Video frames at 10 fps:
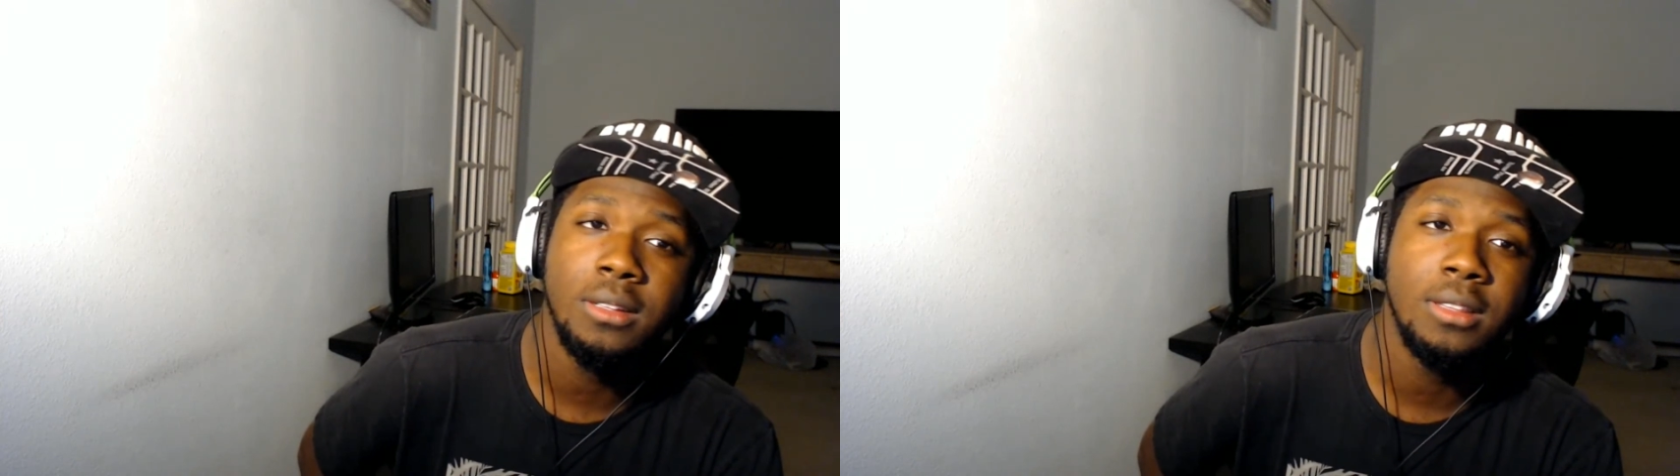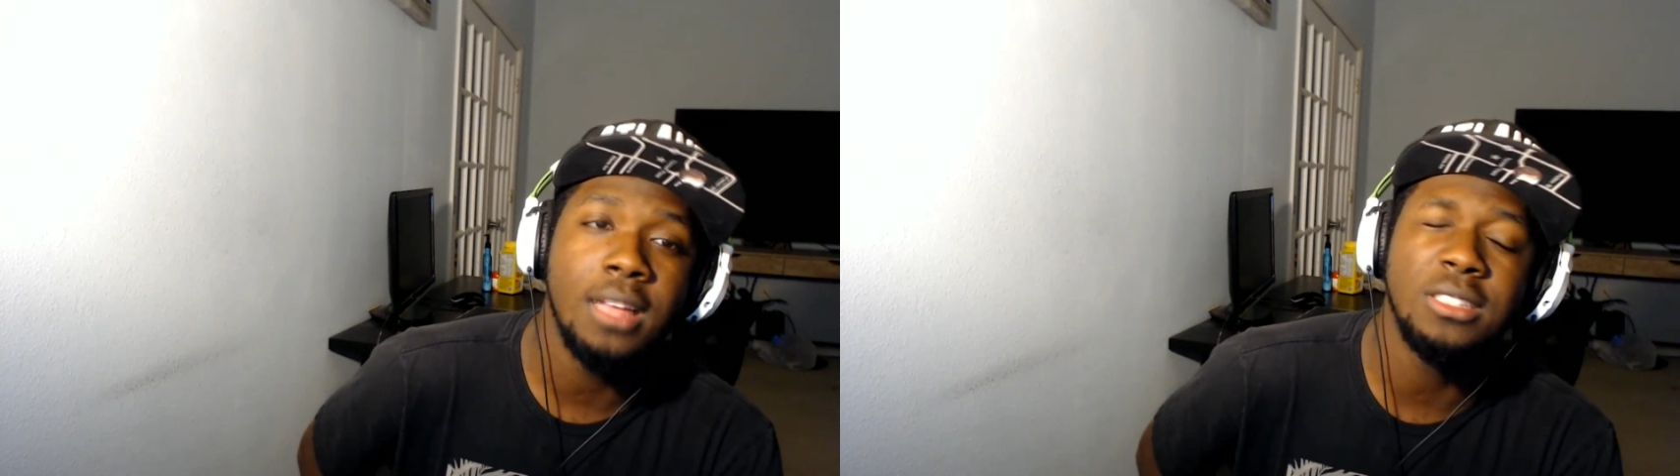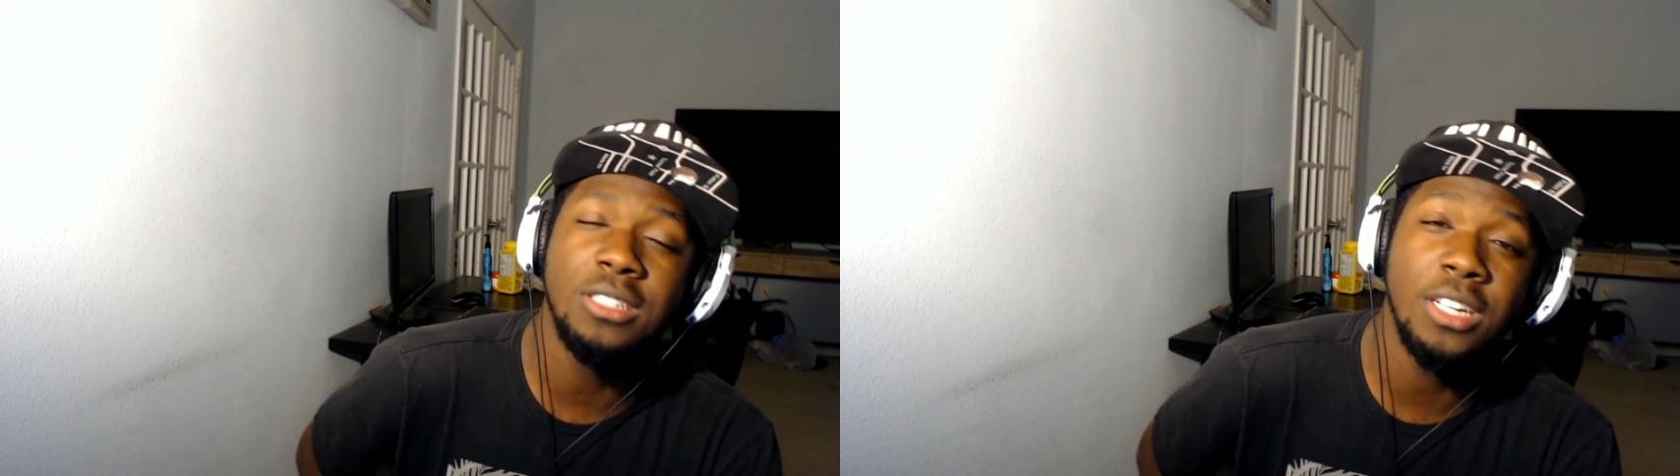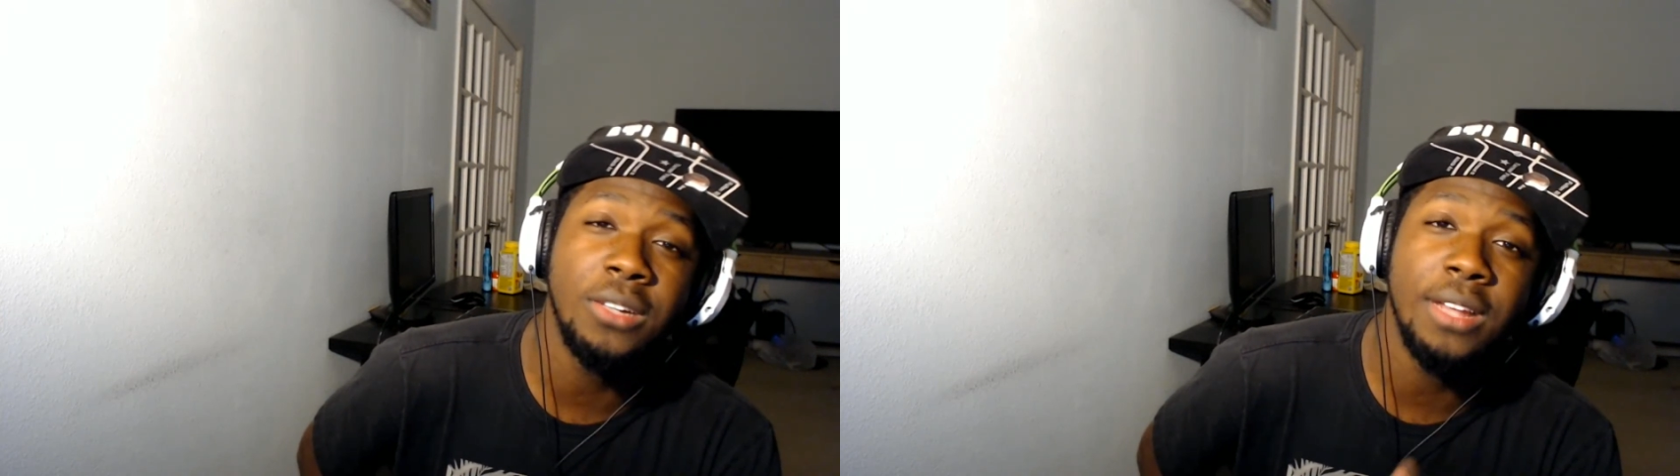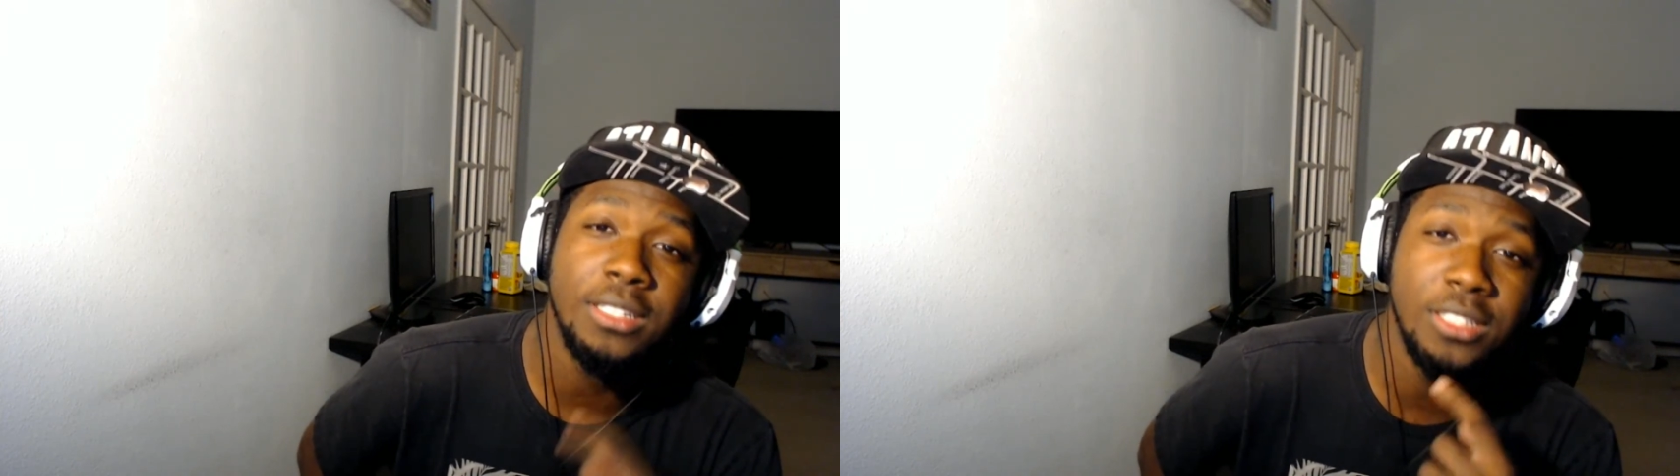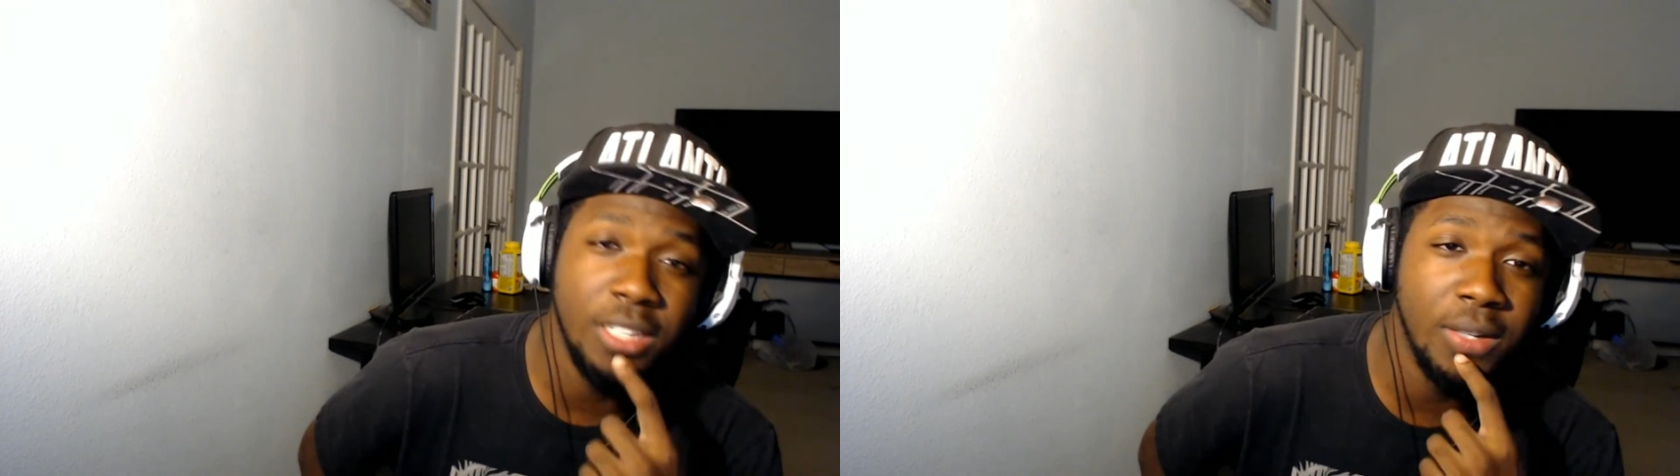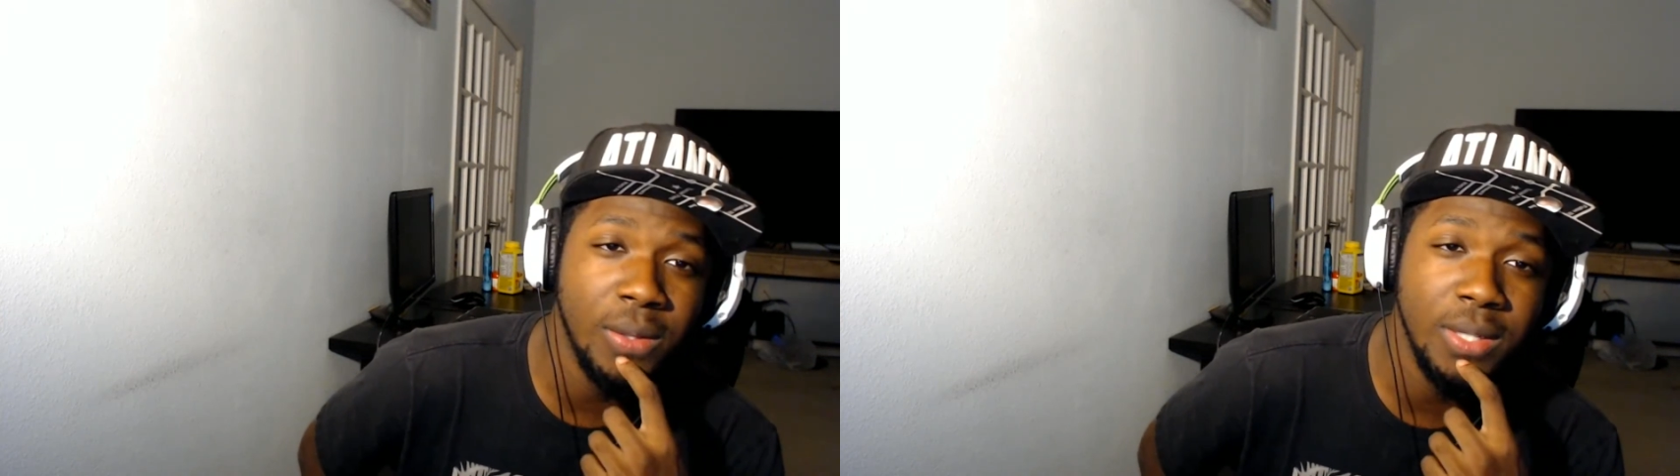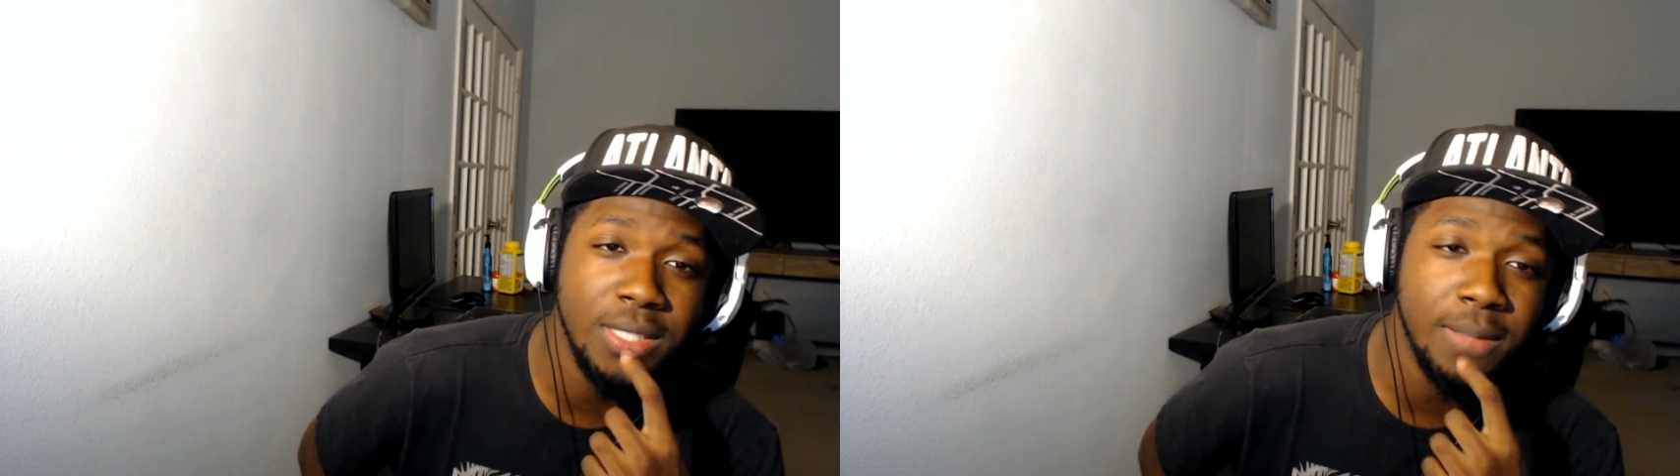That's
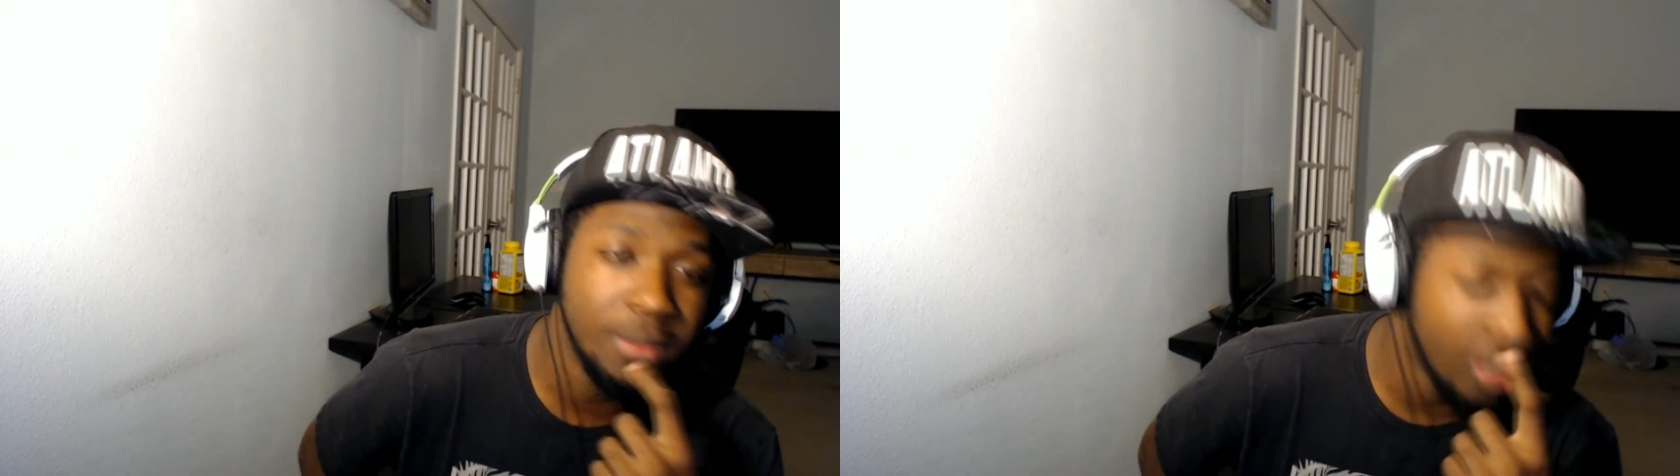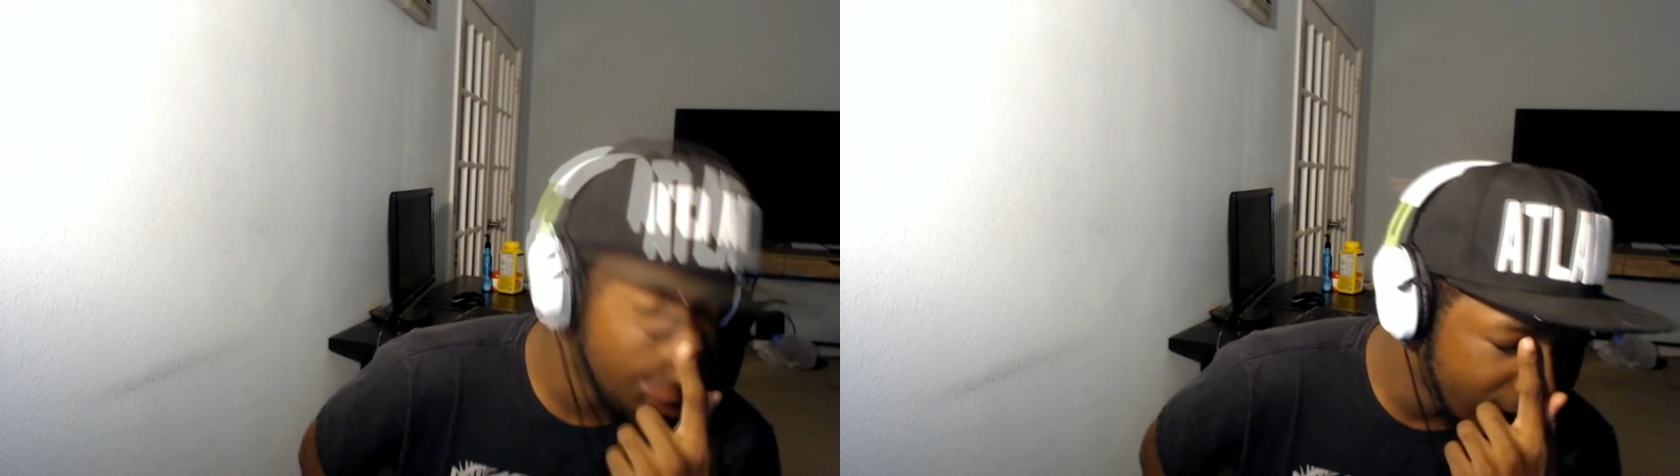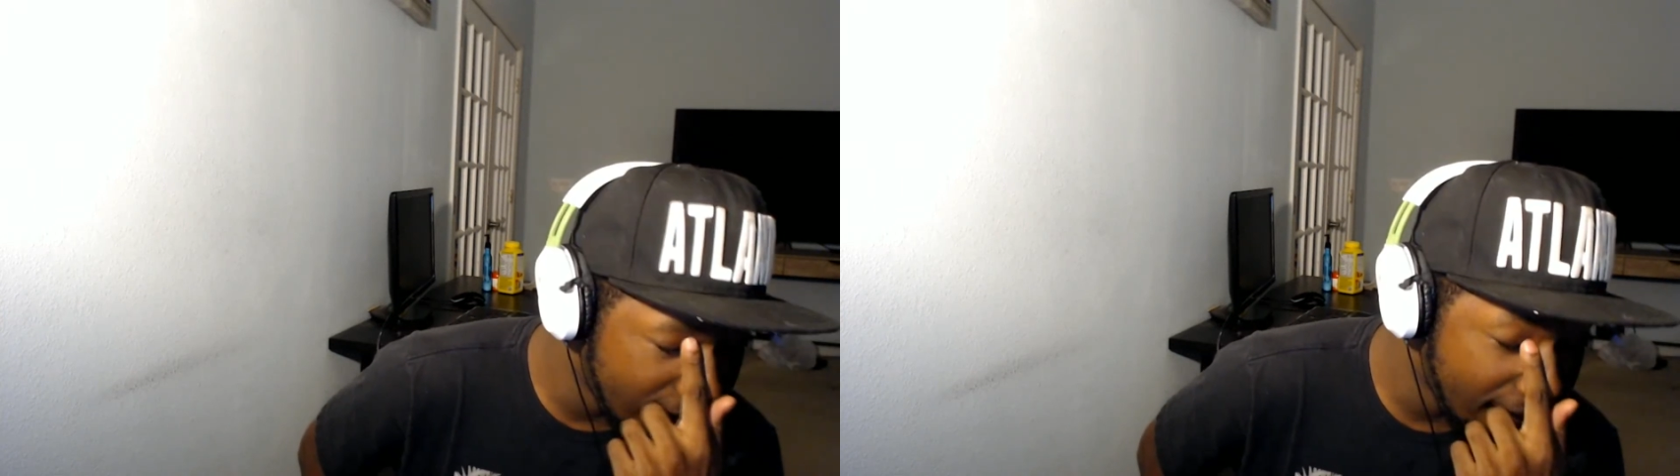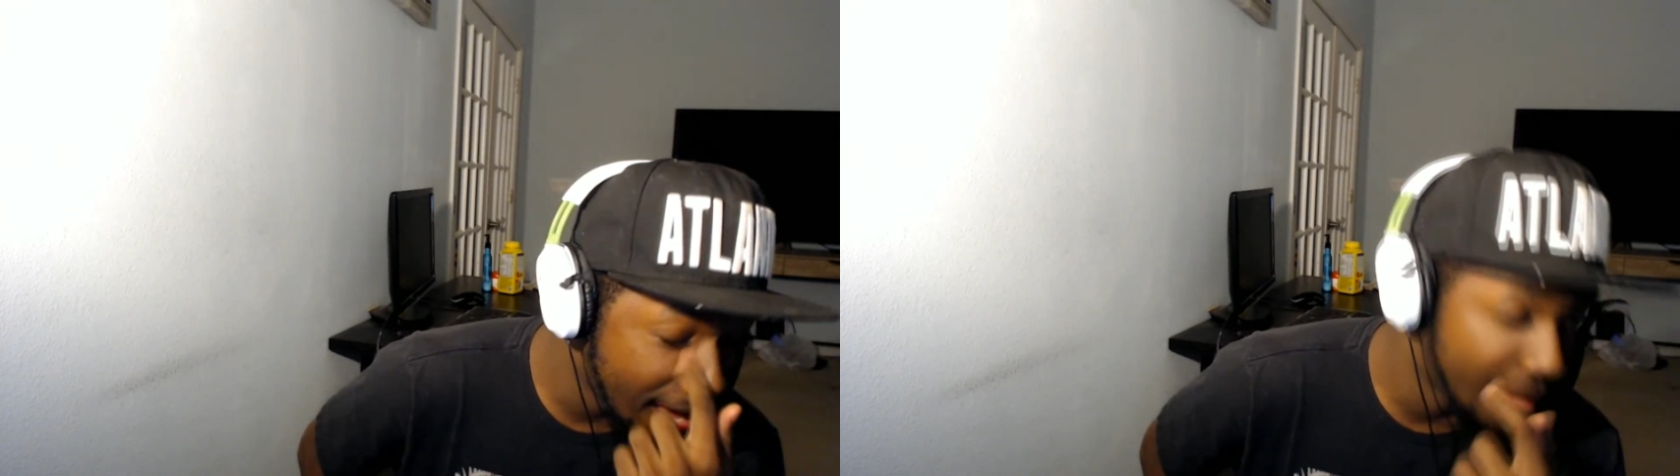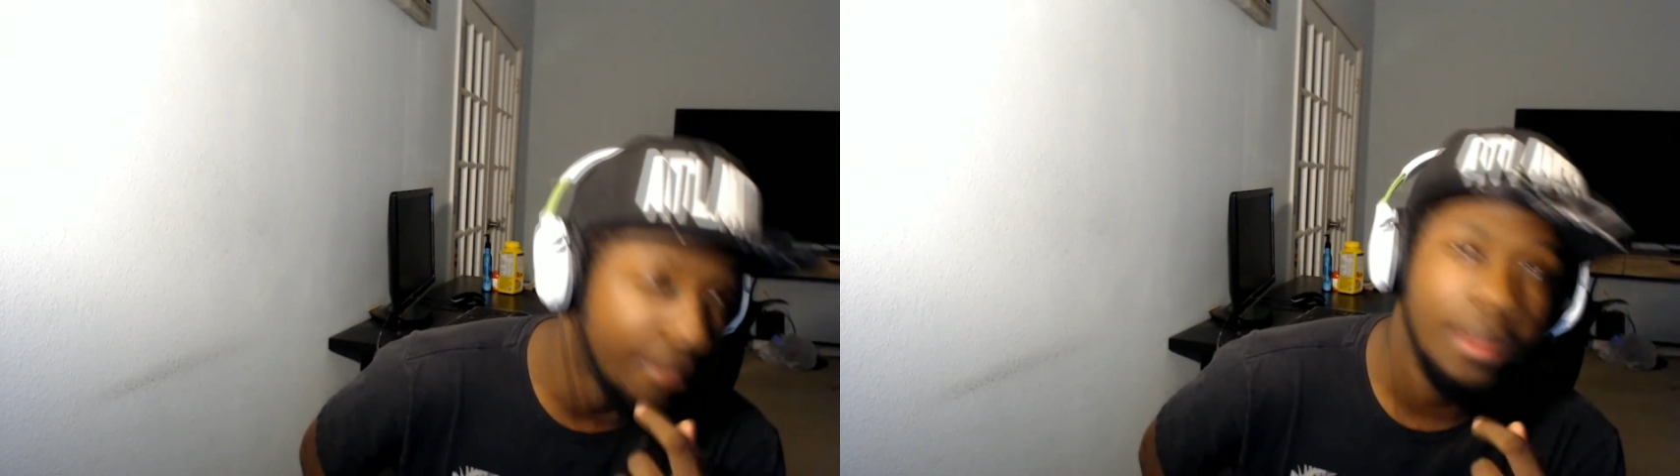generally something that I